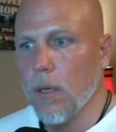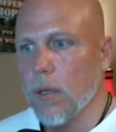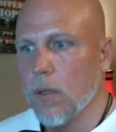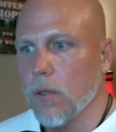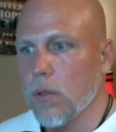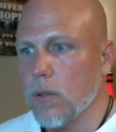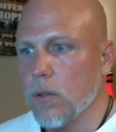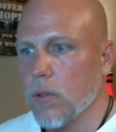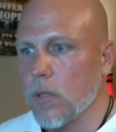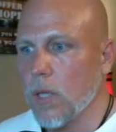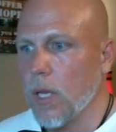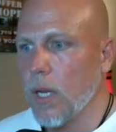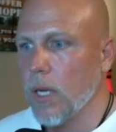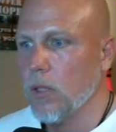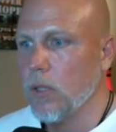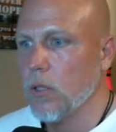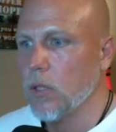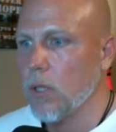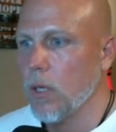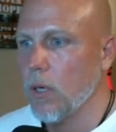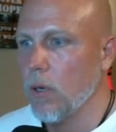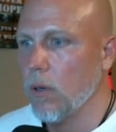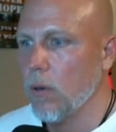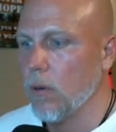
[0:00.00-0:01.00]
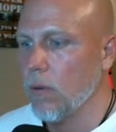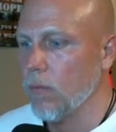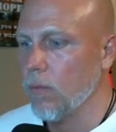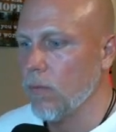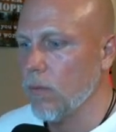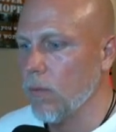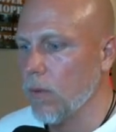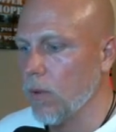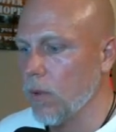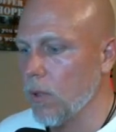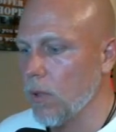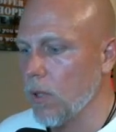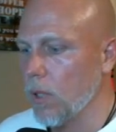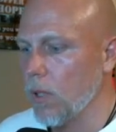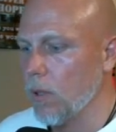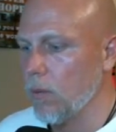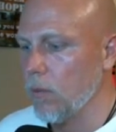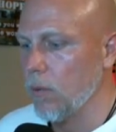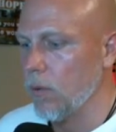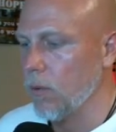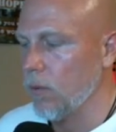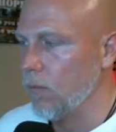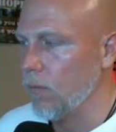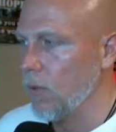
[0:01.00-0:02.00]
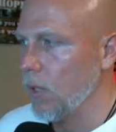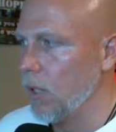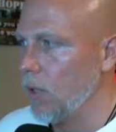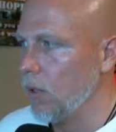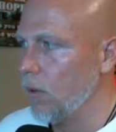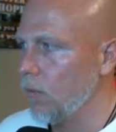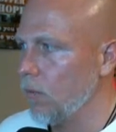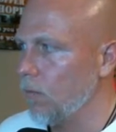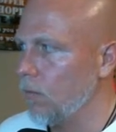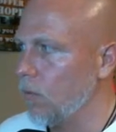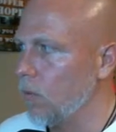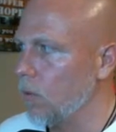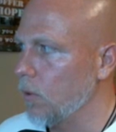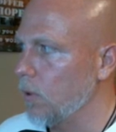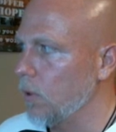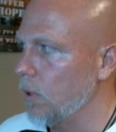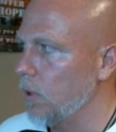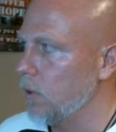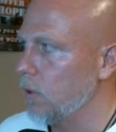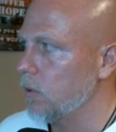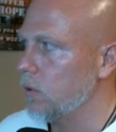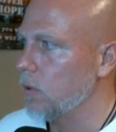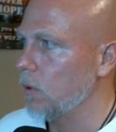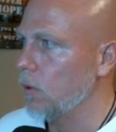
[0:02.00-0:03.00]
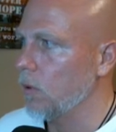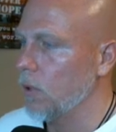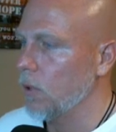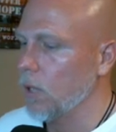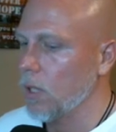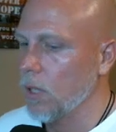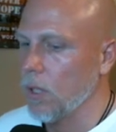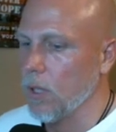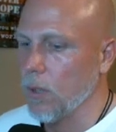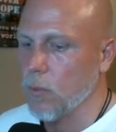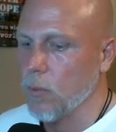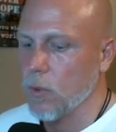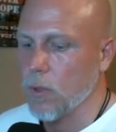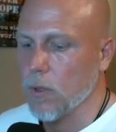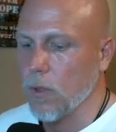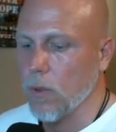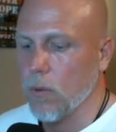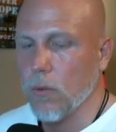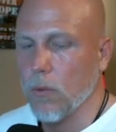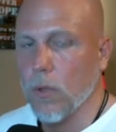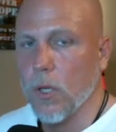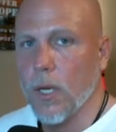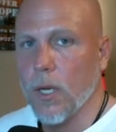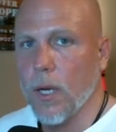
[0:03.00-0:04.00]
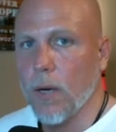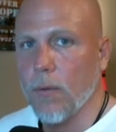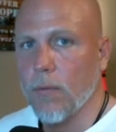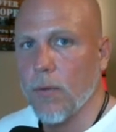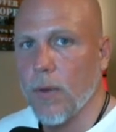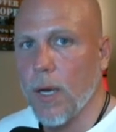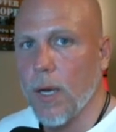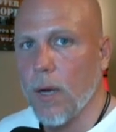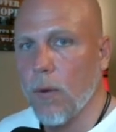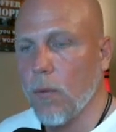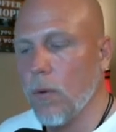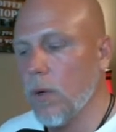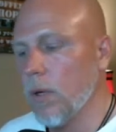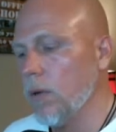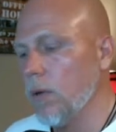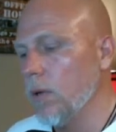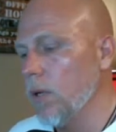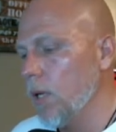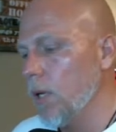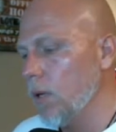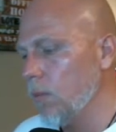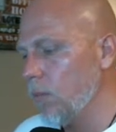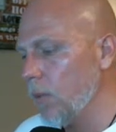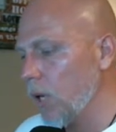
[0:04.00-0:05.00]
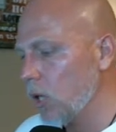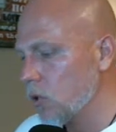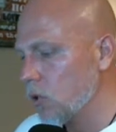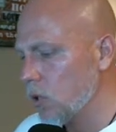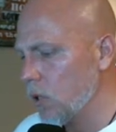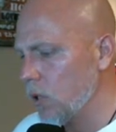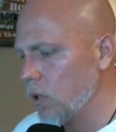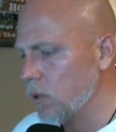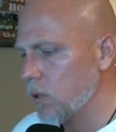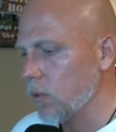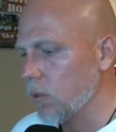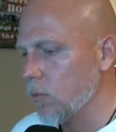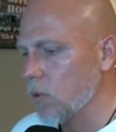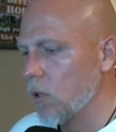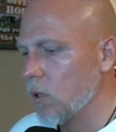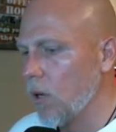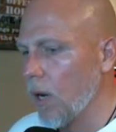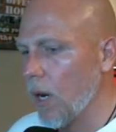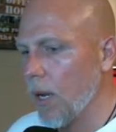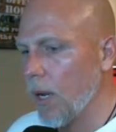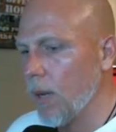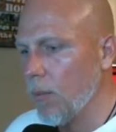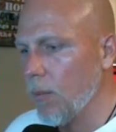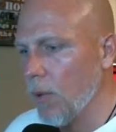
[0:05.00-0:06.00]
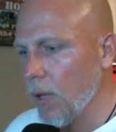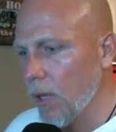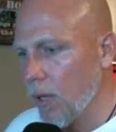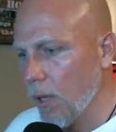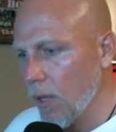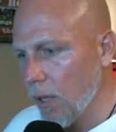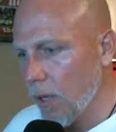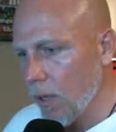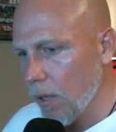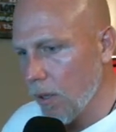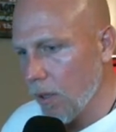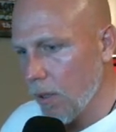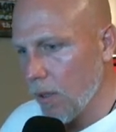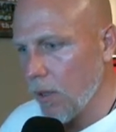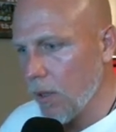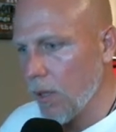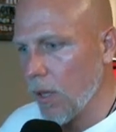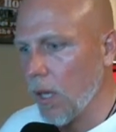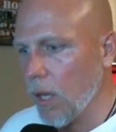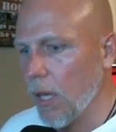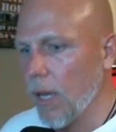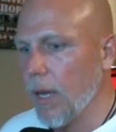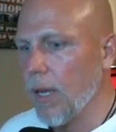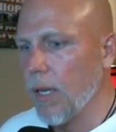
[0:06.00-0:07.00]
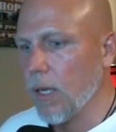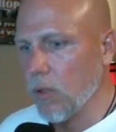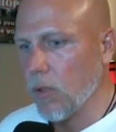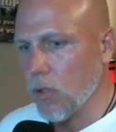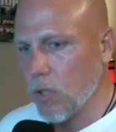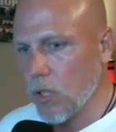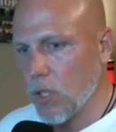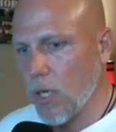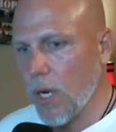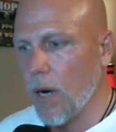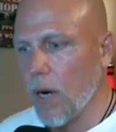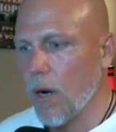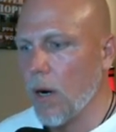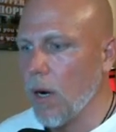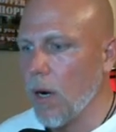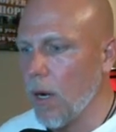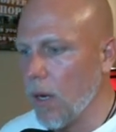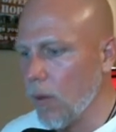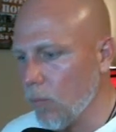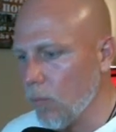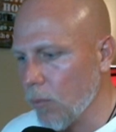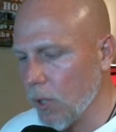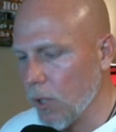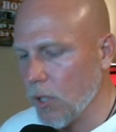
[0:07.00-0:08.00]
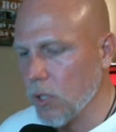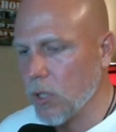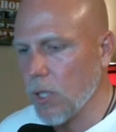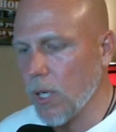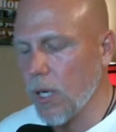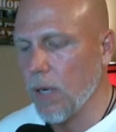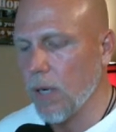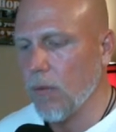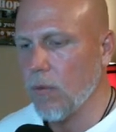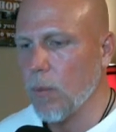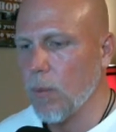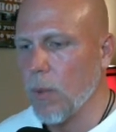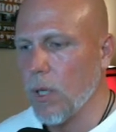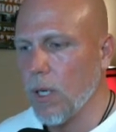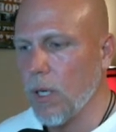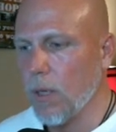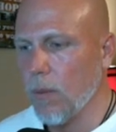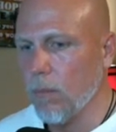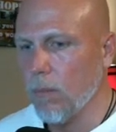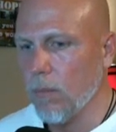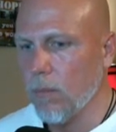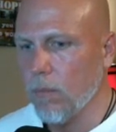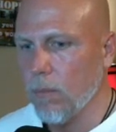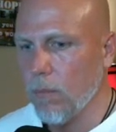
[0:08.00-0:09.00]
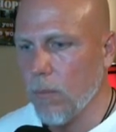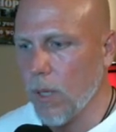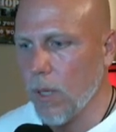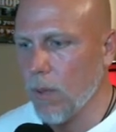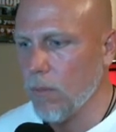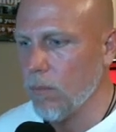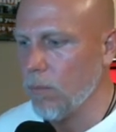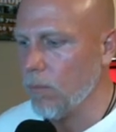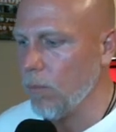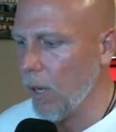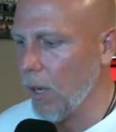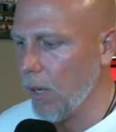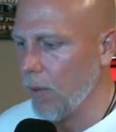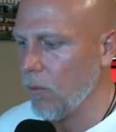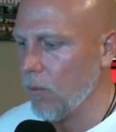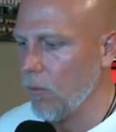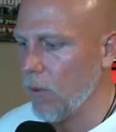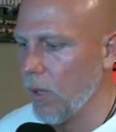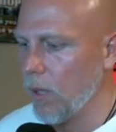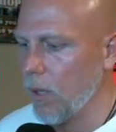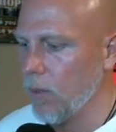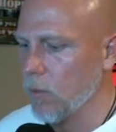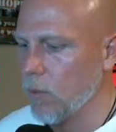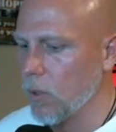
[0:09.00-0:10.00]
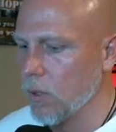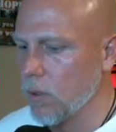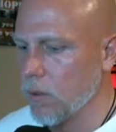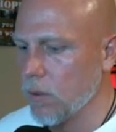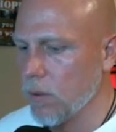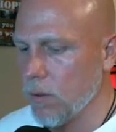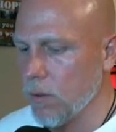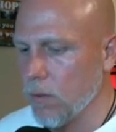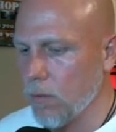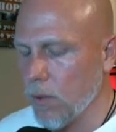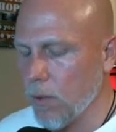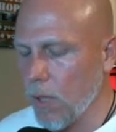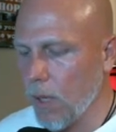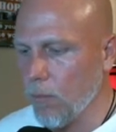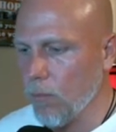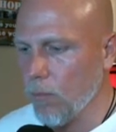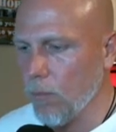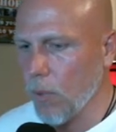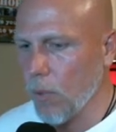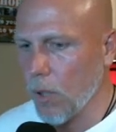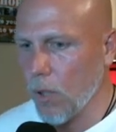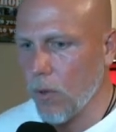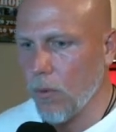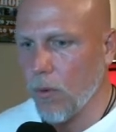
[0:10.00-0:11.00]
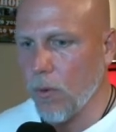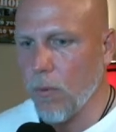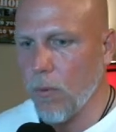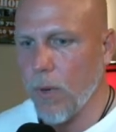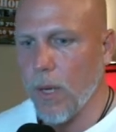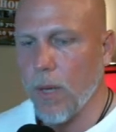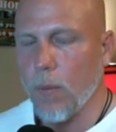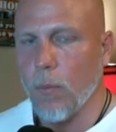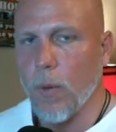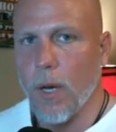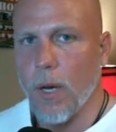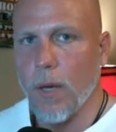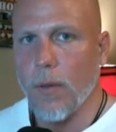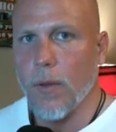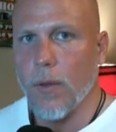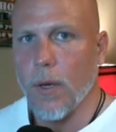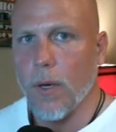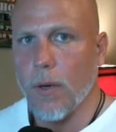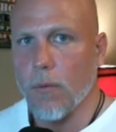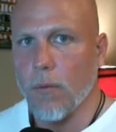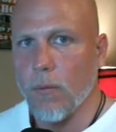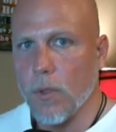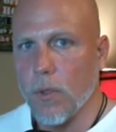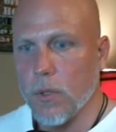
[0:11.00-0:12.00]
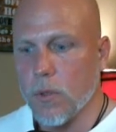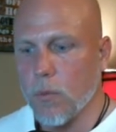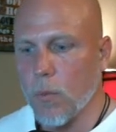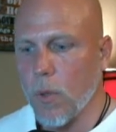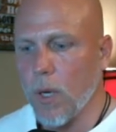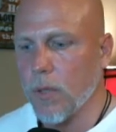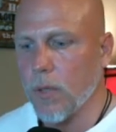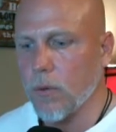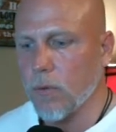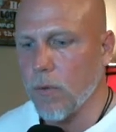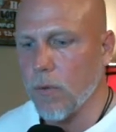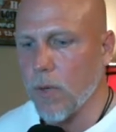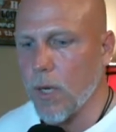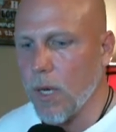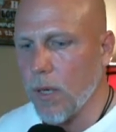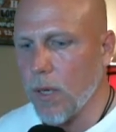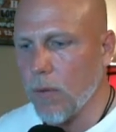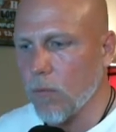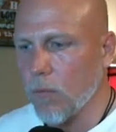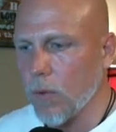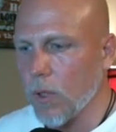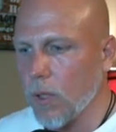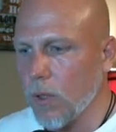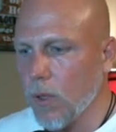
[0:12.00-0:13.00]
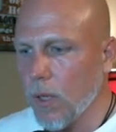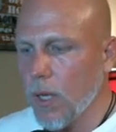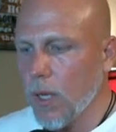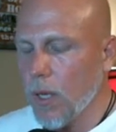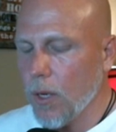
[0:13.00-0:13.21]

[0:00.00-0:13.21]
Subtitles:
slideshow or a little video for the solar eclipse, so look out for that one. Make sure you subscribe, like, and share. I appreciate everybody. And by the way, I'm blown away by the response we've gotten.